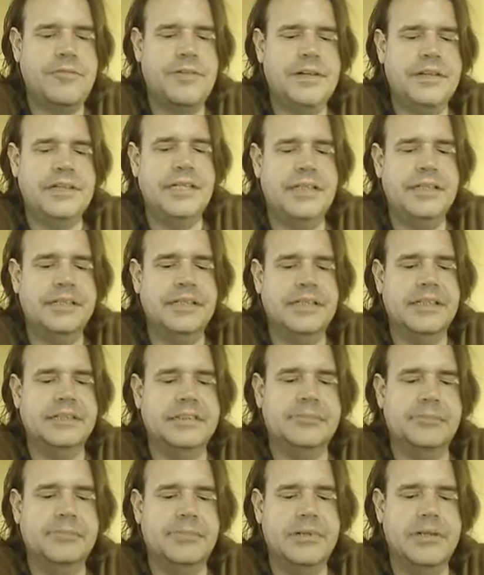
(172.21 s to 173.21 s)
Majority
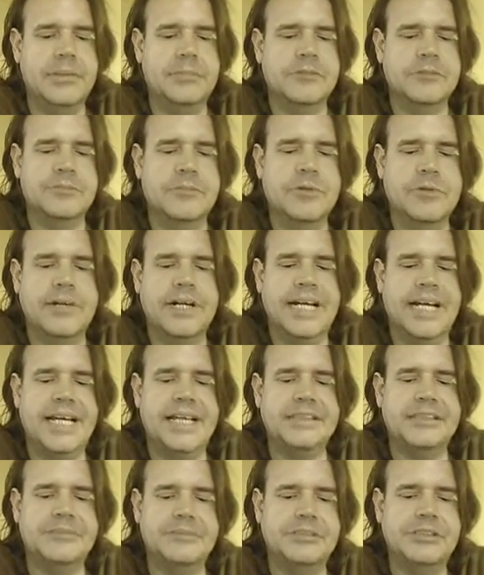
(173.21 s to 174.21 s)
Forward dominated the
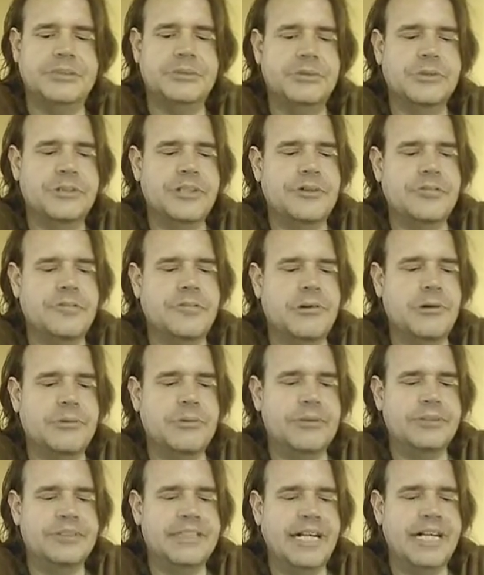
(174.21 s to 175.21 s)
airwaves from
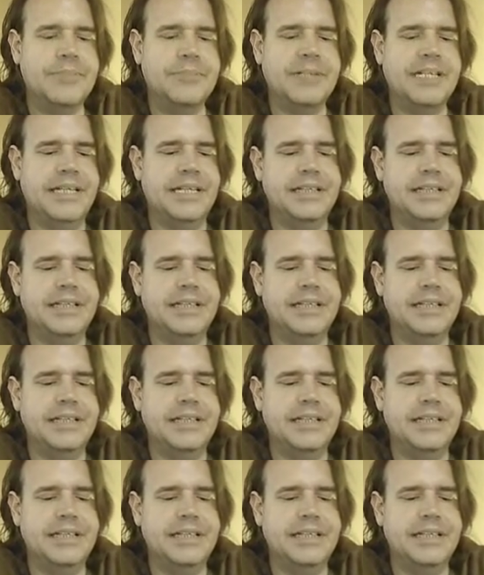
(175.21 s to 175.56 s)
September